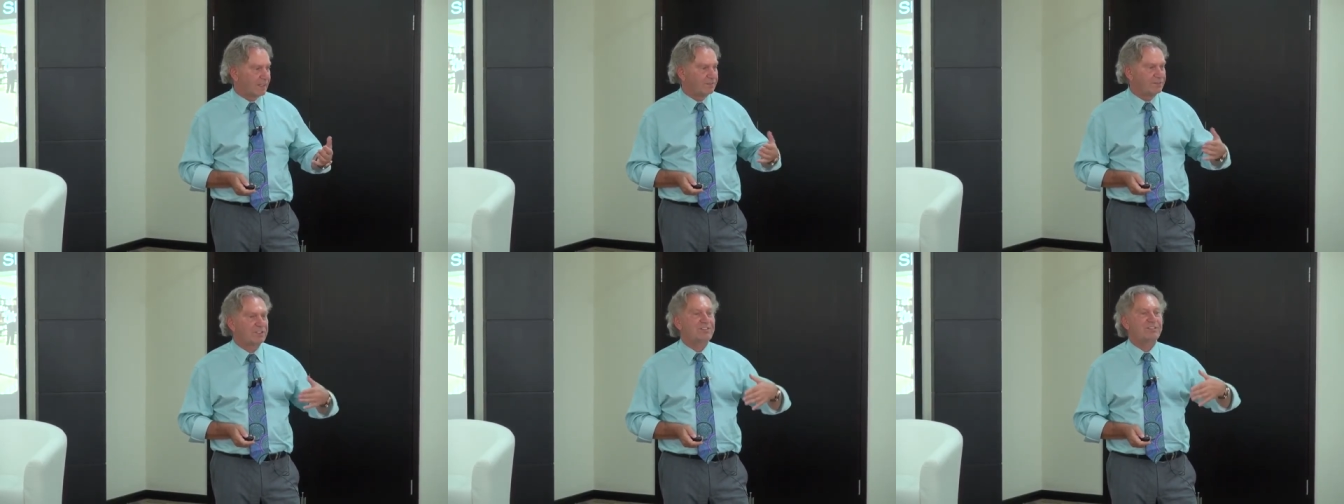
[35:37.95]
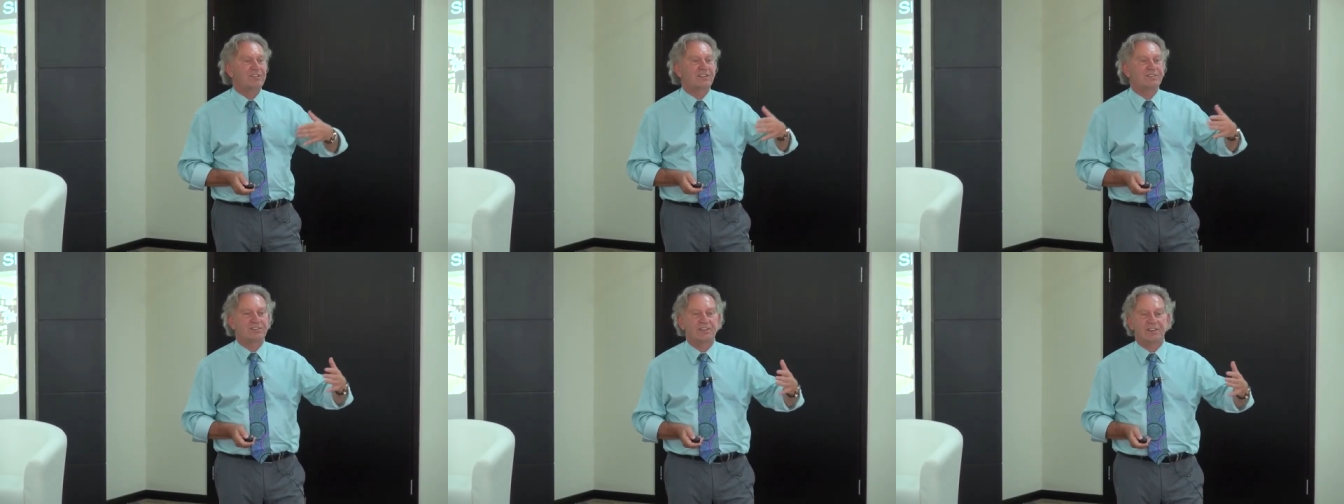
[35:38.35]
a
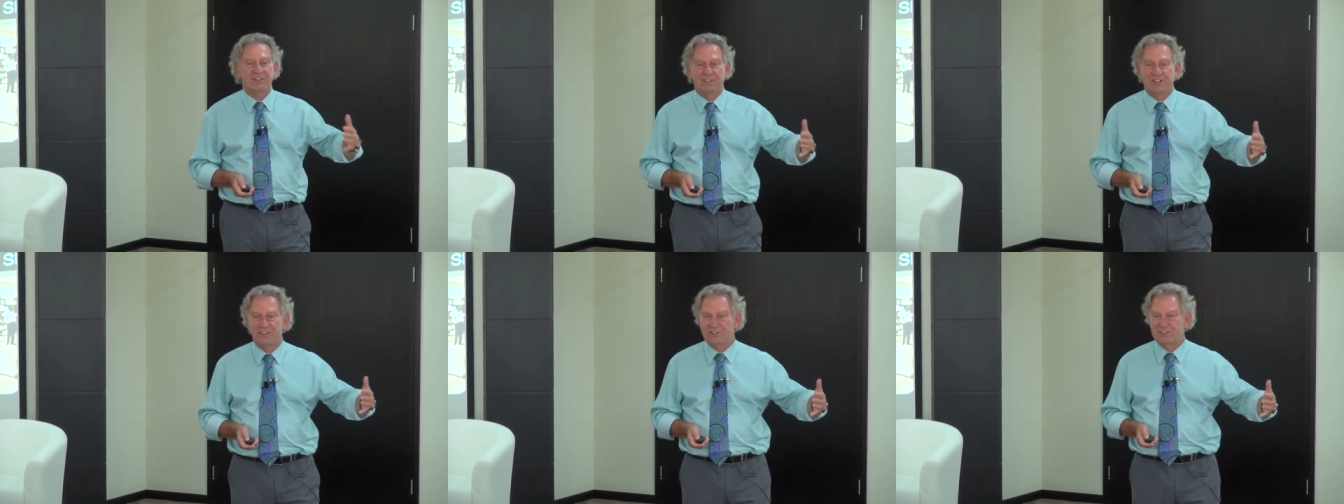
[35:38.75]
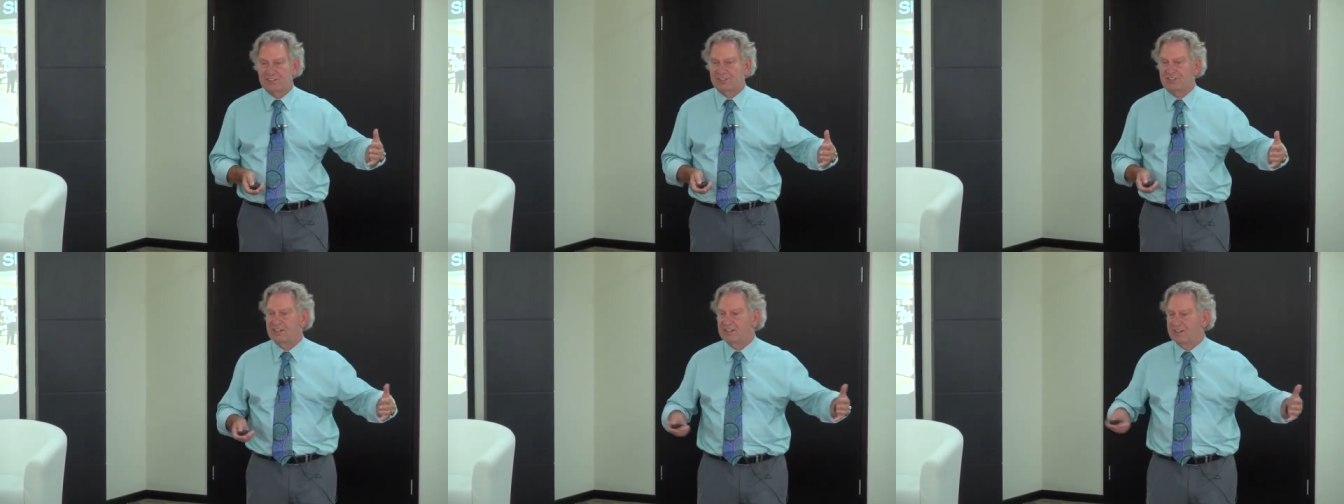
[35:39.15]

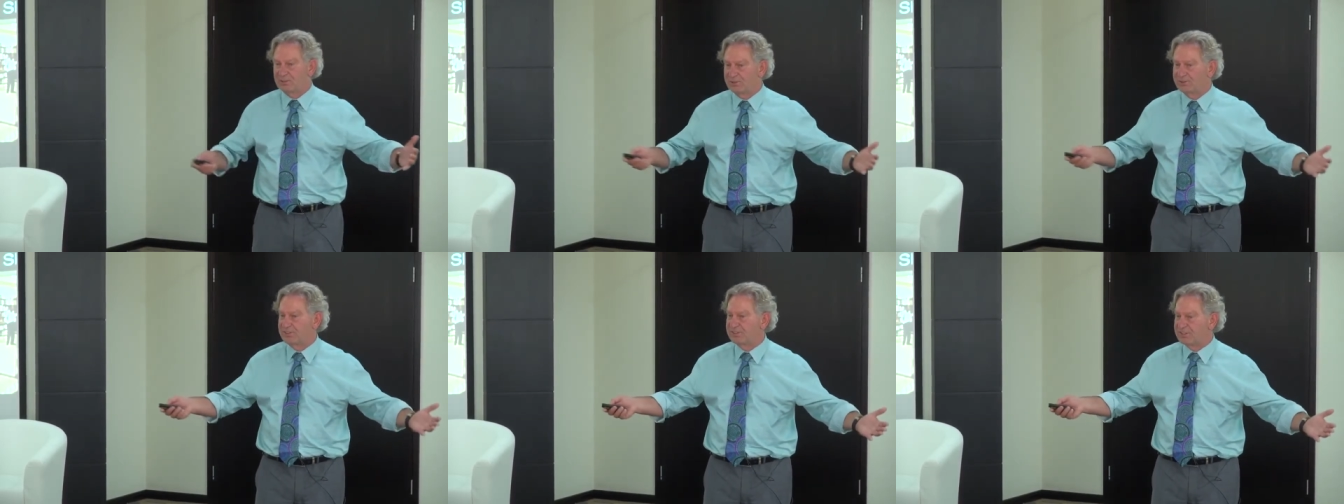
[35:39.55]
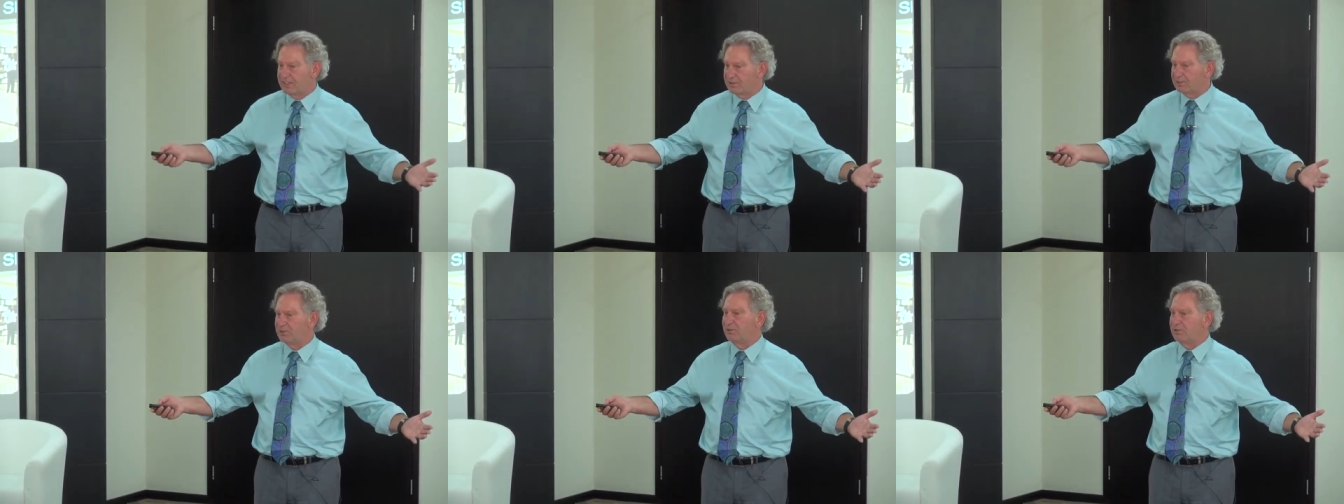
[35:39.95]
decentralization of the
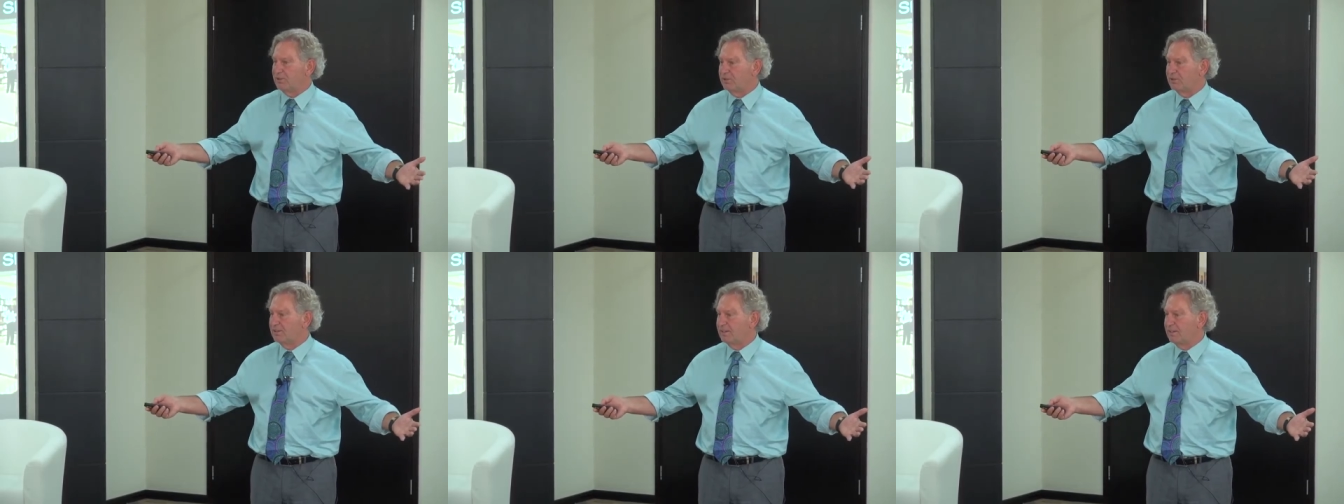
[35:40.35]
town hall.